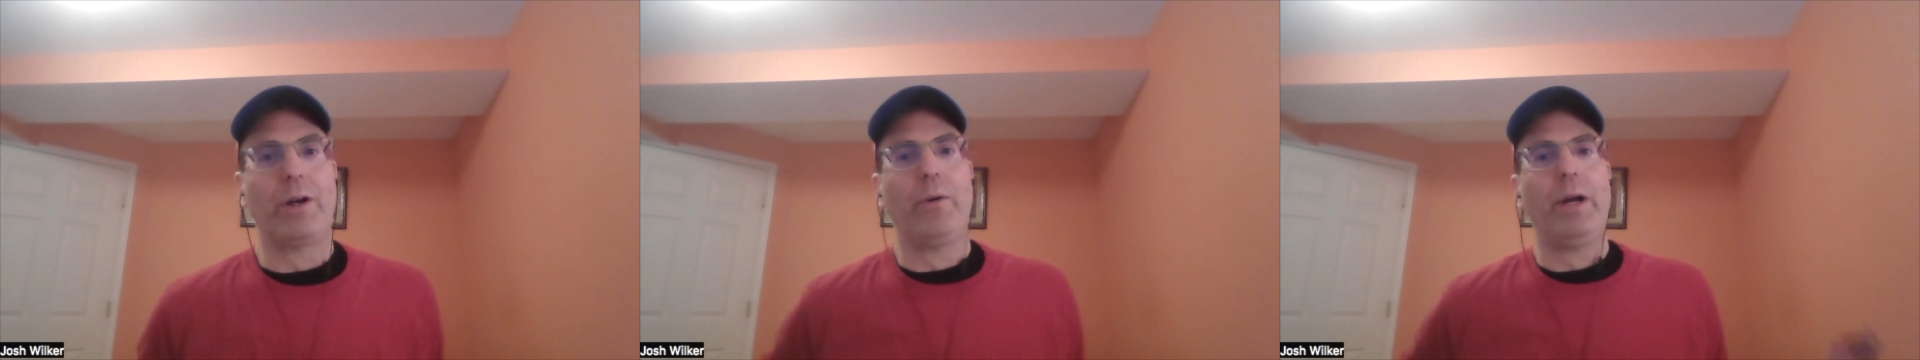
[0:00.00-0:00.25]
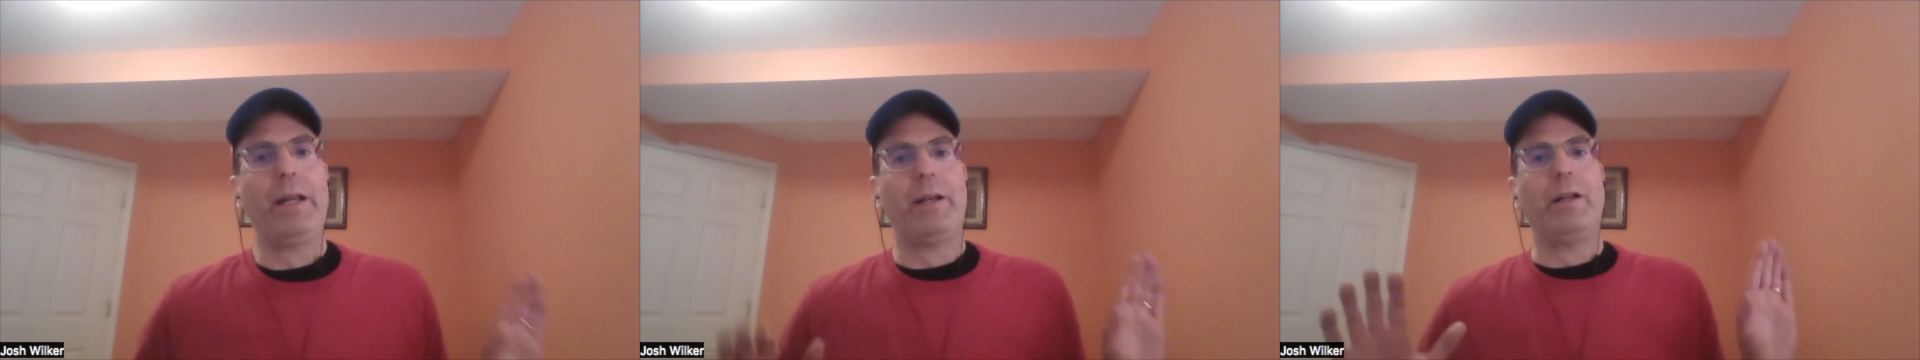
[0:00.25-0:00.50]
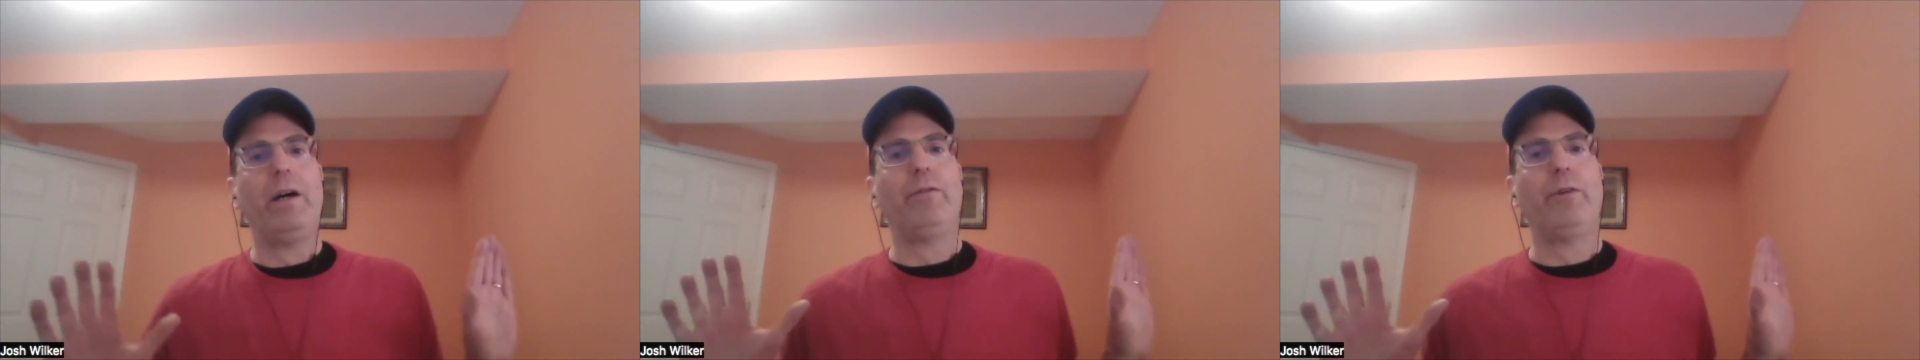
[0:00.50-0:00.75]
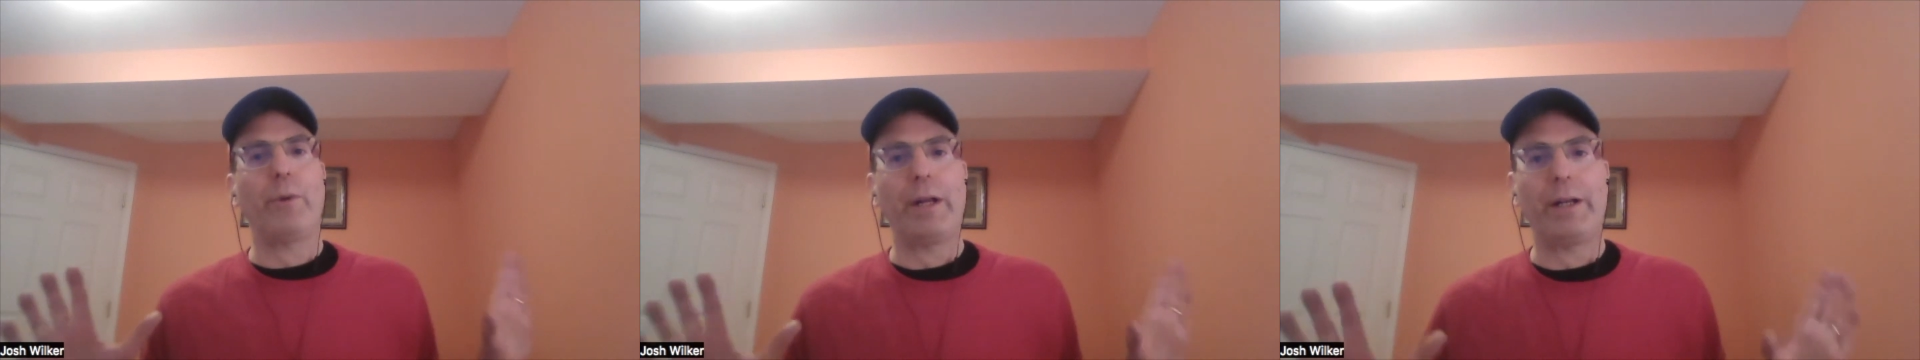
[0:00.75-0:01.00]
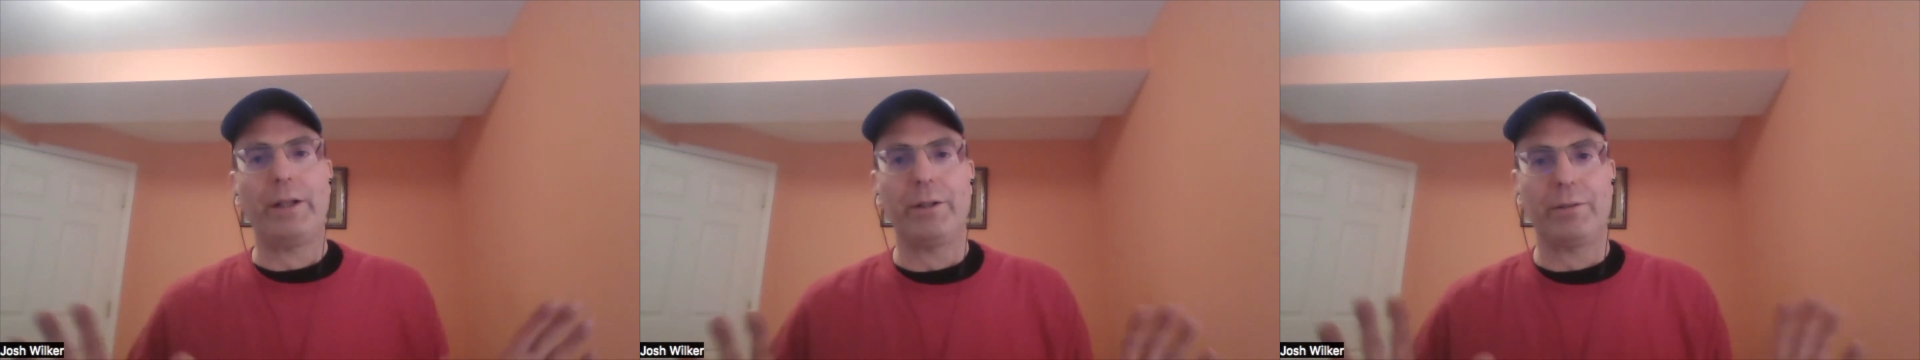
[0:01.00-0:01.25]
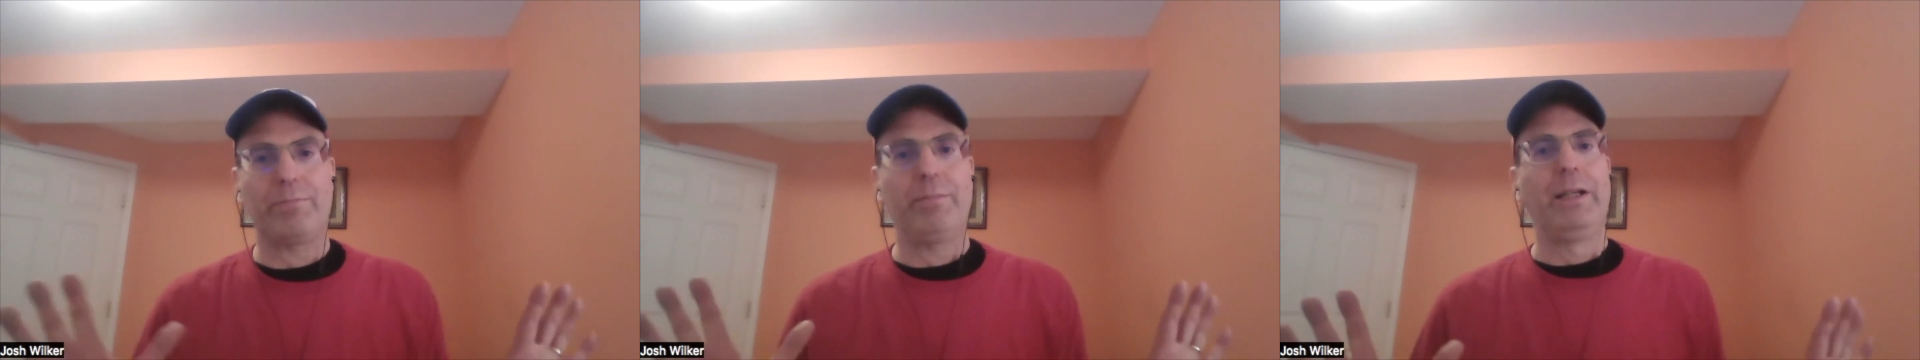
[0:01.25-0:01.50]
all right, enough already.
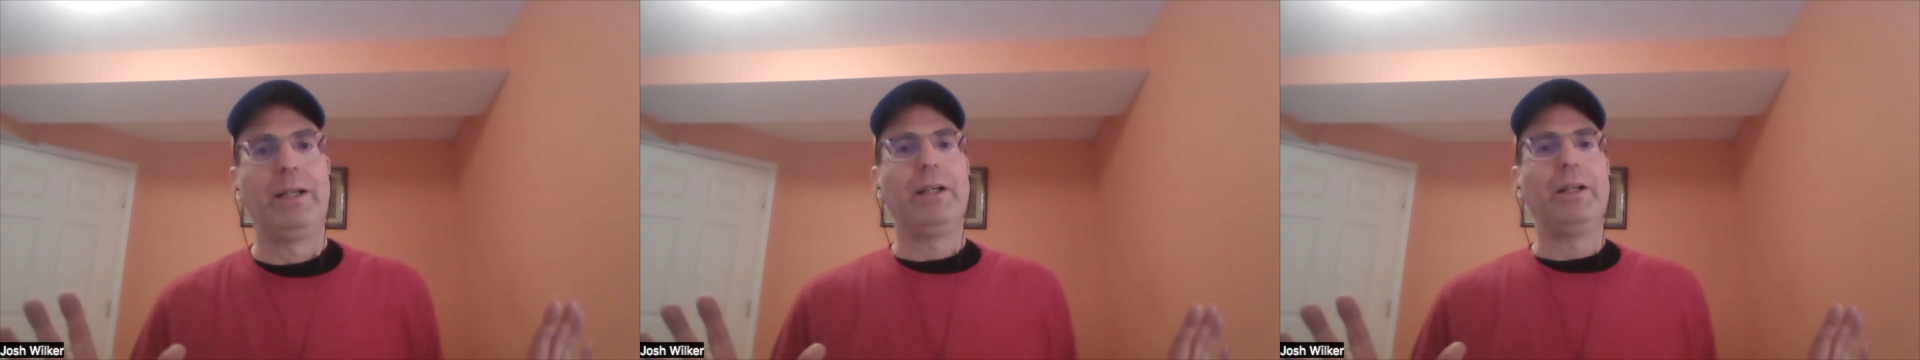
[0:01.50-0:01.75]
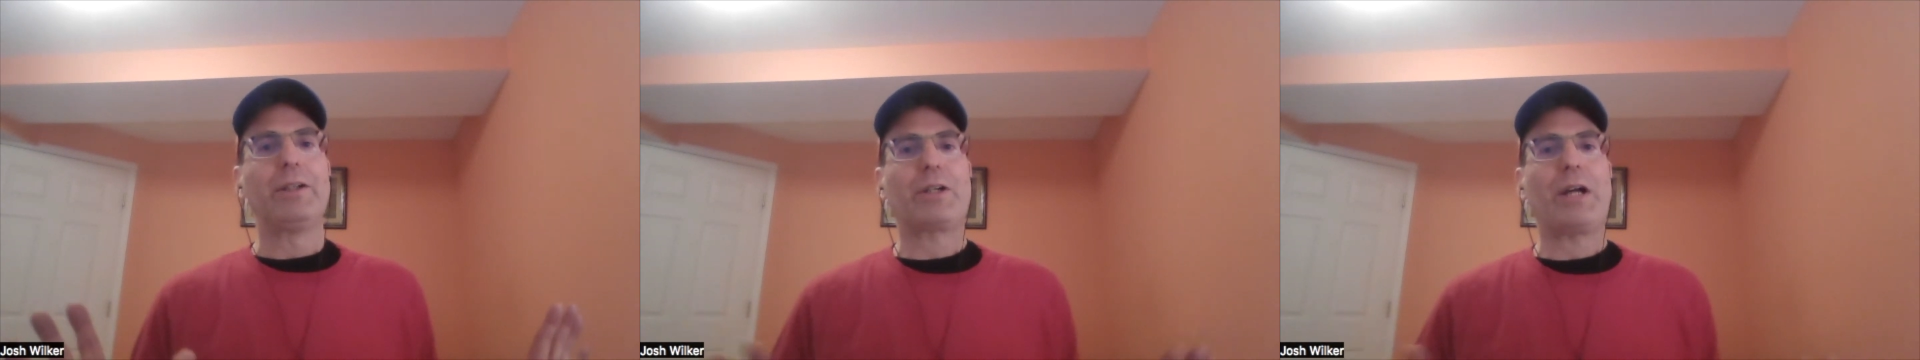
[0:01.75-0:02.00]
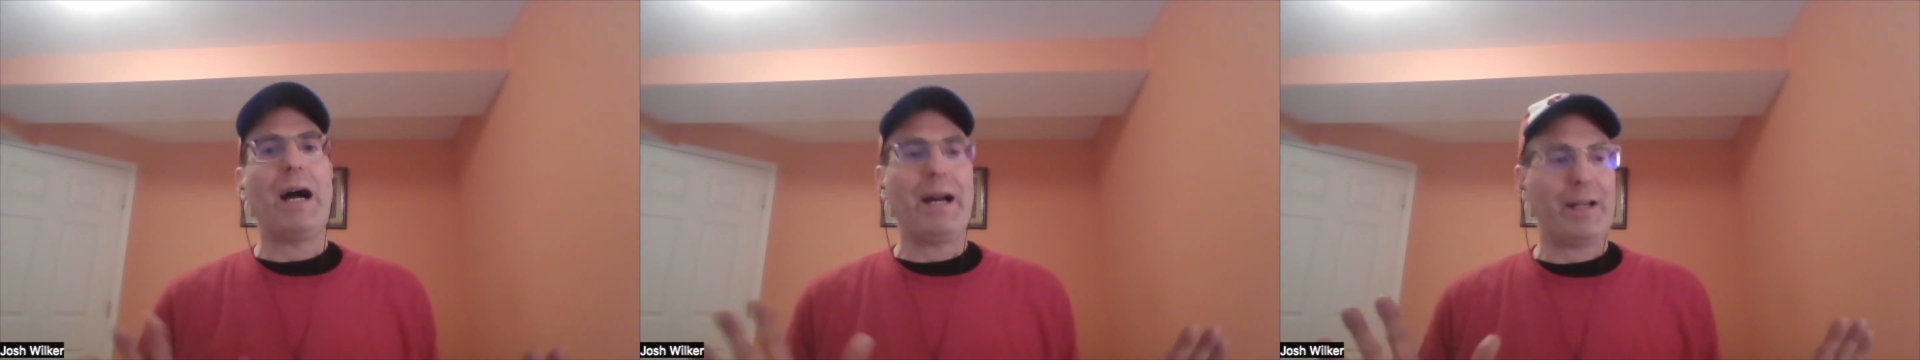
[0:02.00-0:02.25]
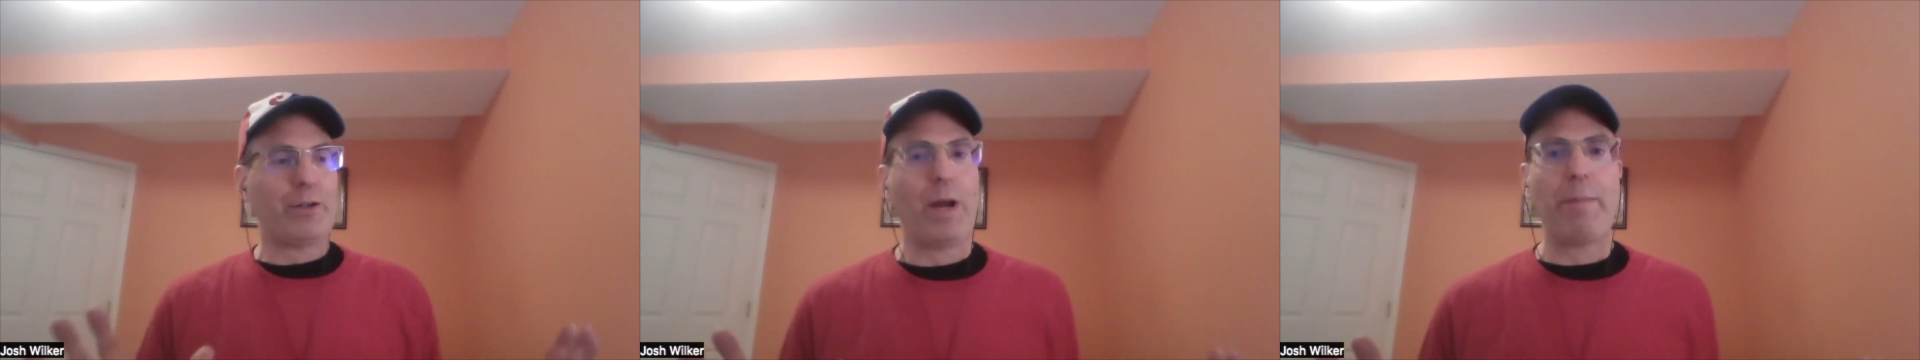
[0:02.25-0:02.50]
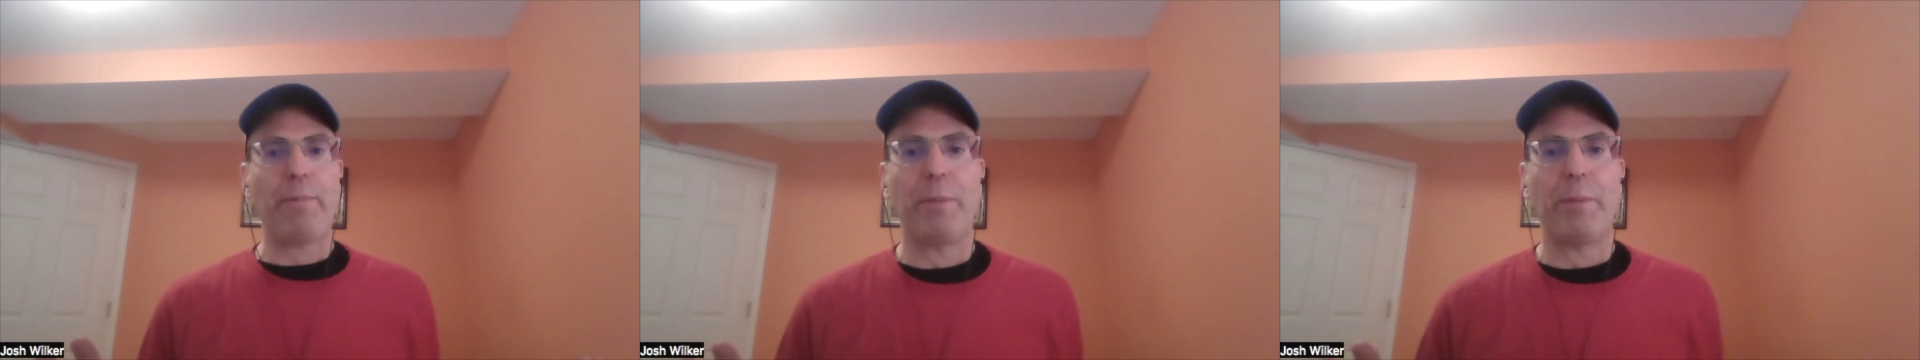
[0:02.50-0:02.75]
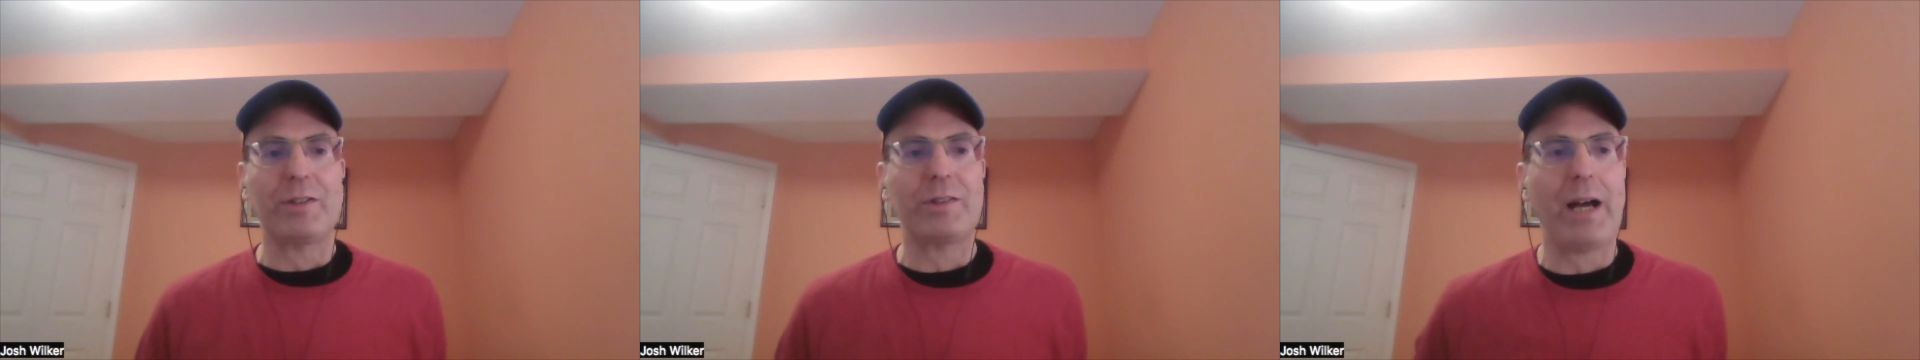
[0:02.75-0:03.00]
You're kind of cramping
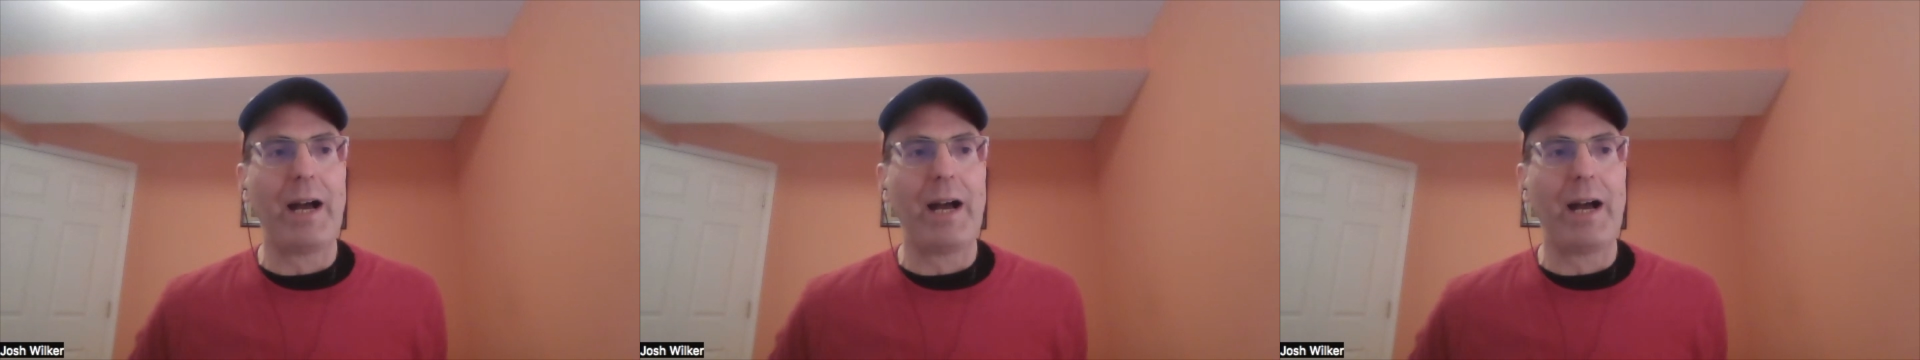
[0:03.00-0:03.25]
my style.